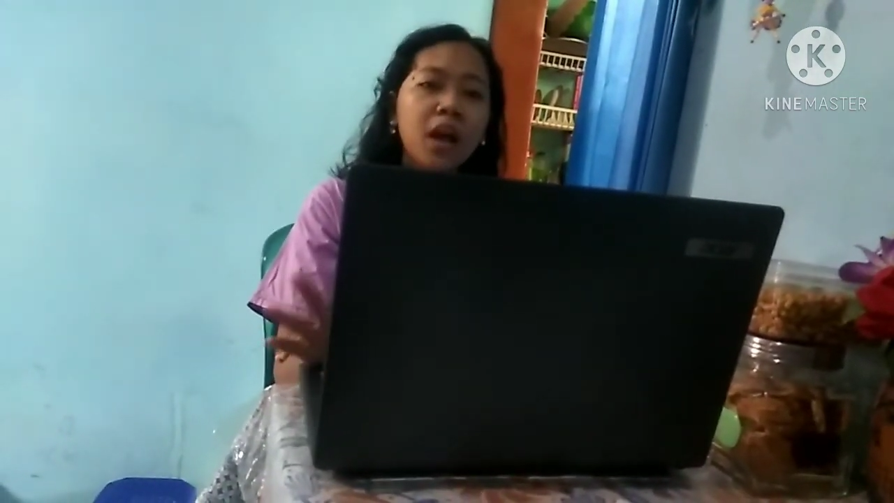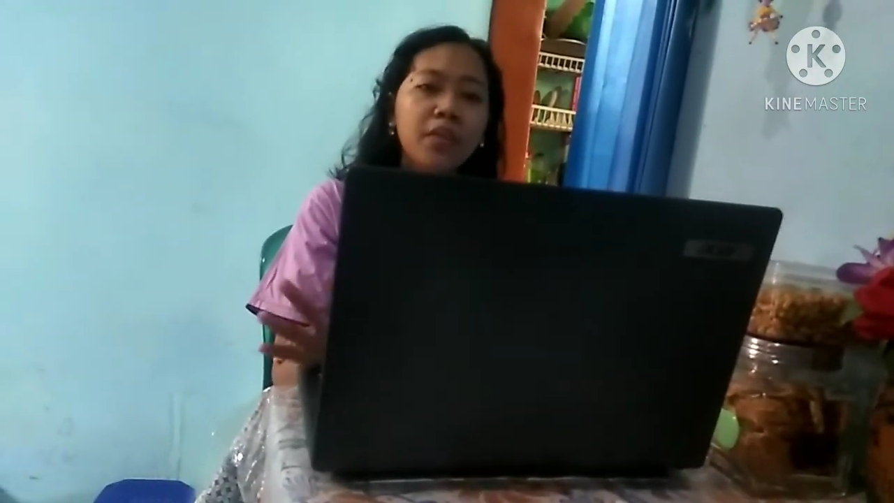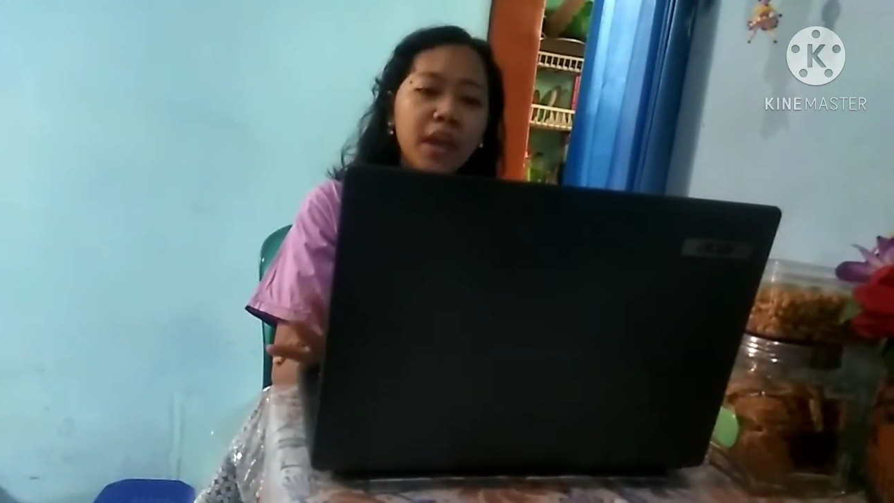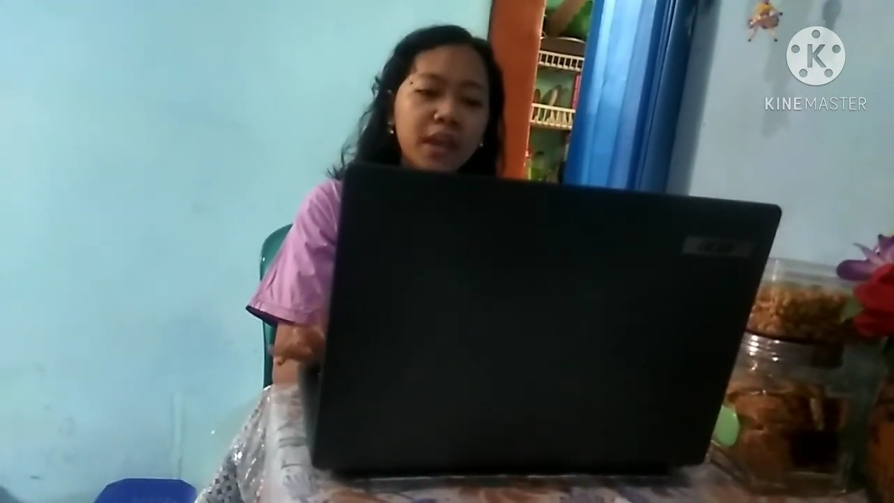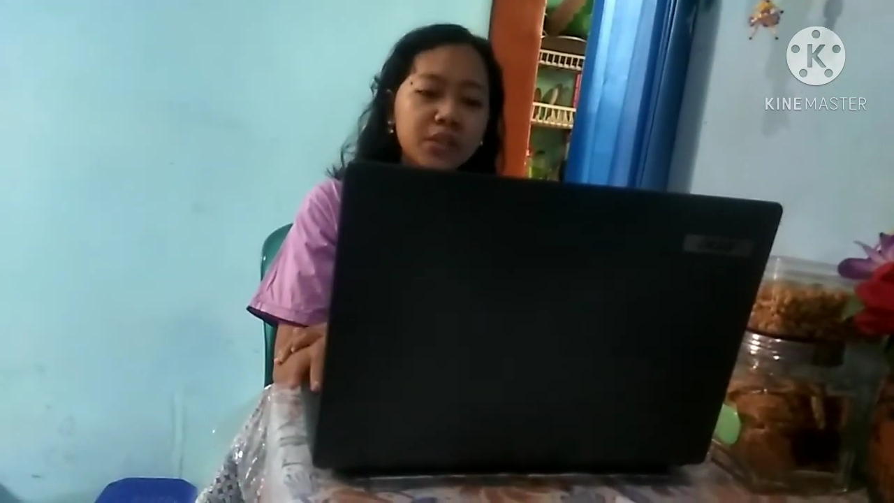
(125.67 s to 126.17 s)

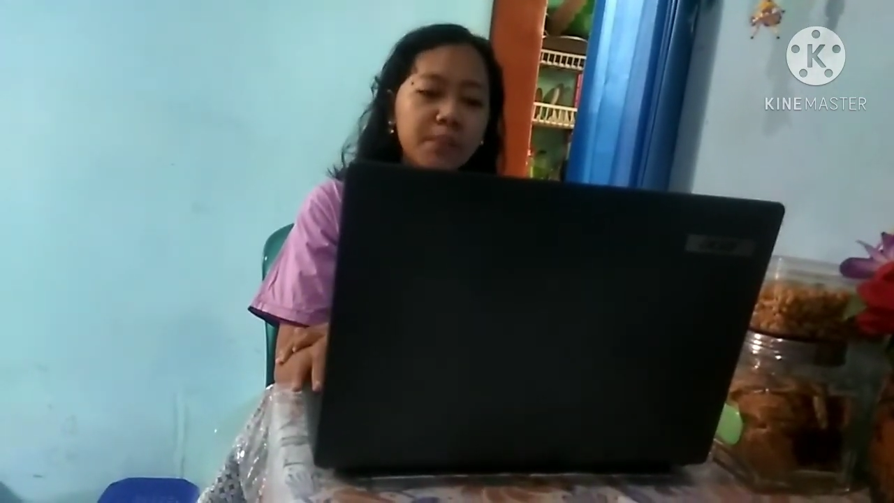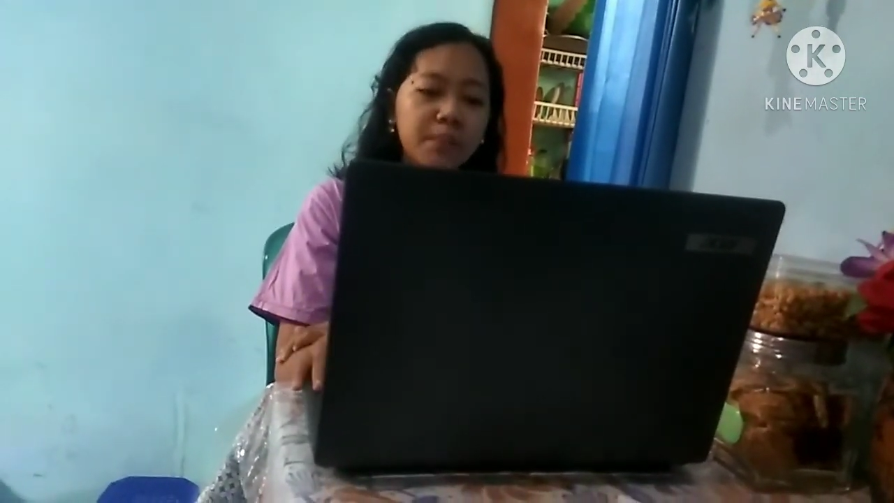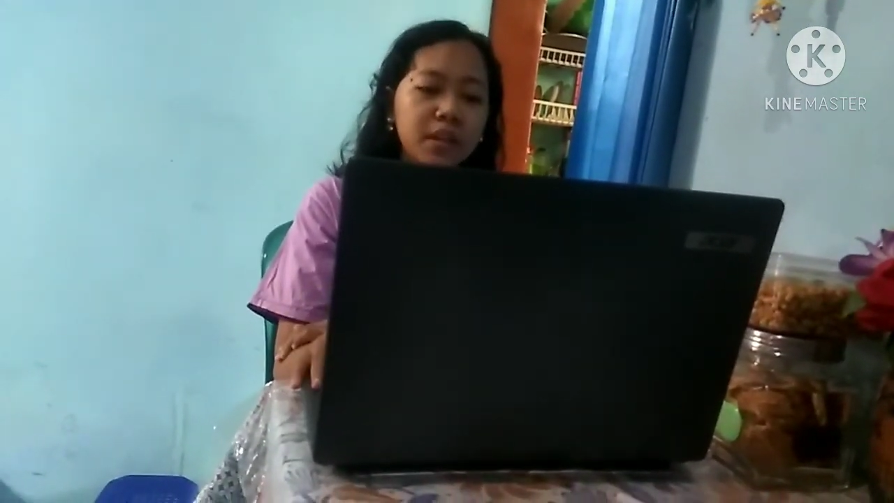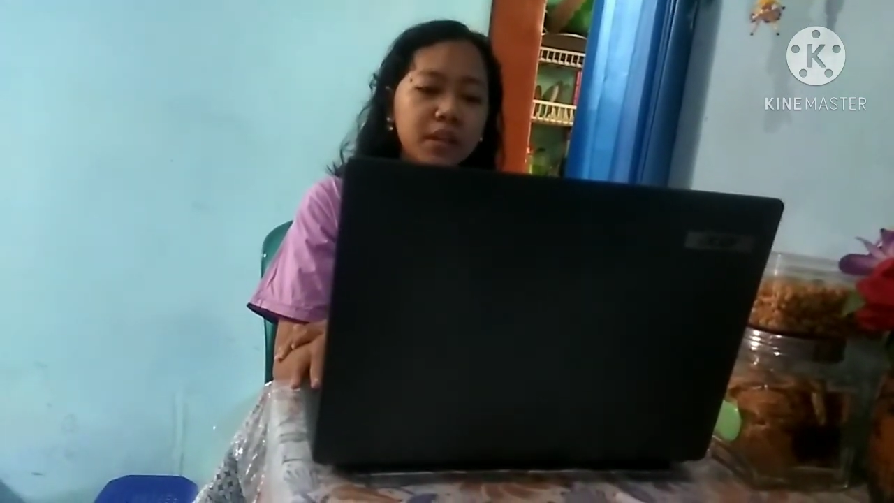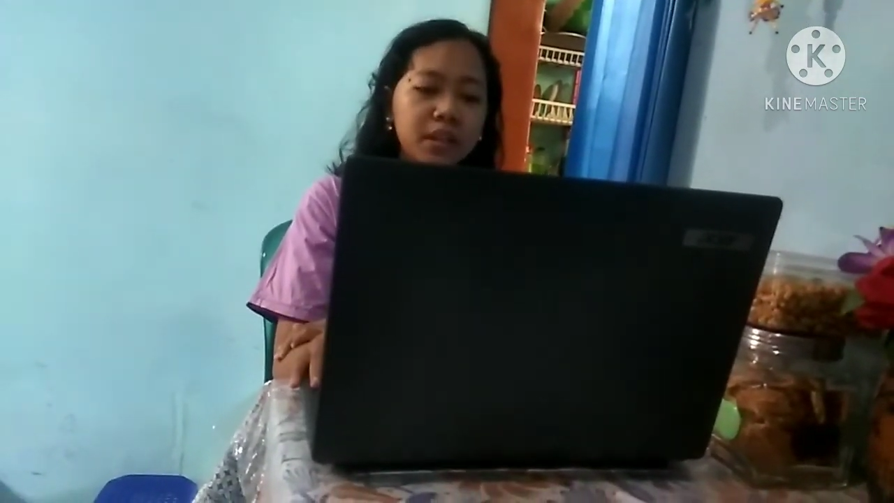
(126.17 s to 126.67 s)
The
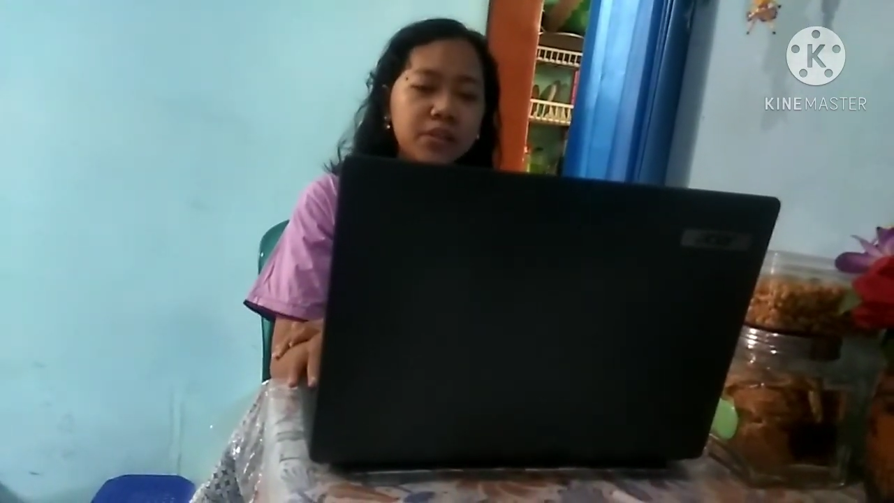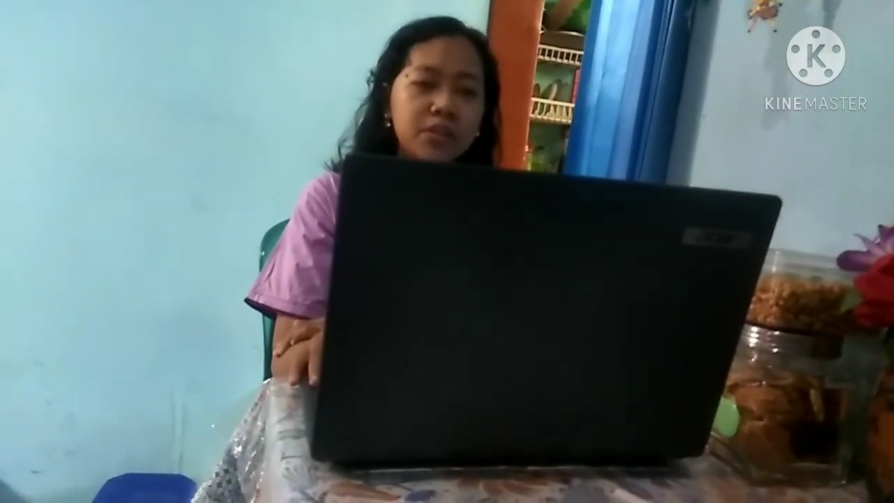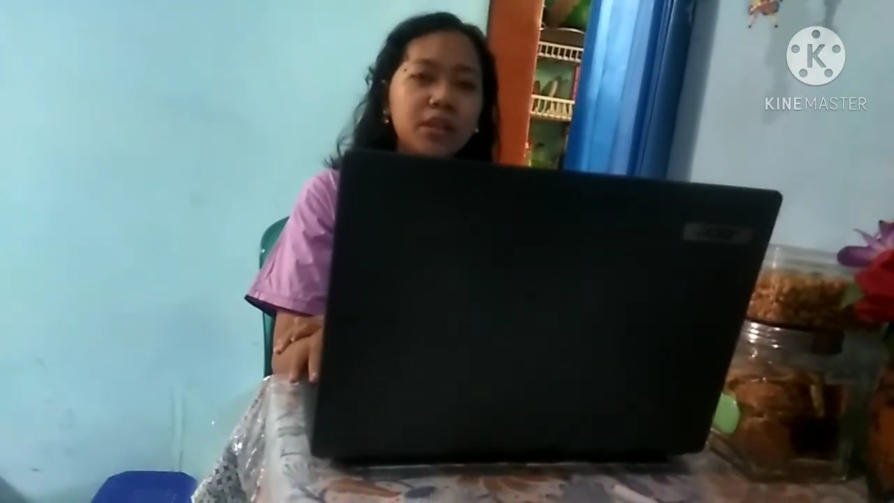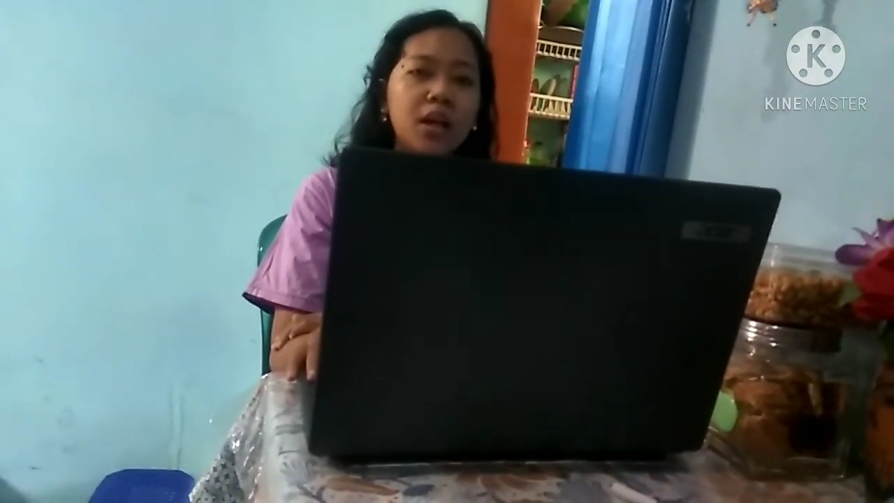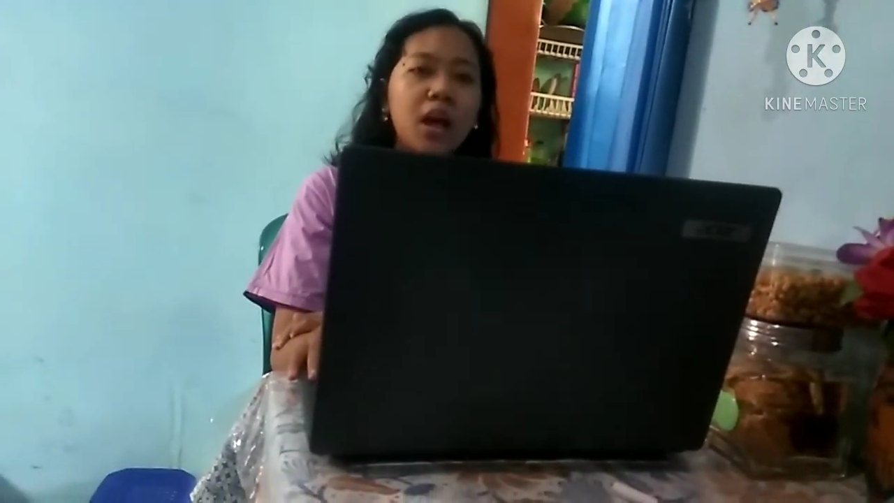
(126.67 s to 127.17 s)
example is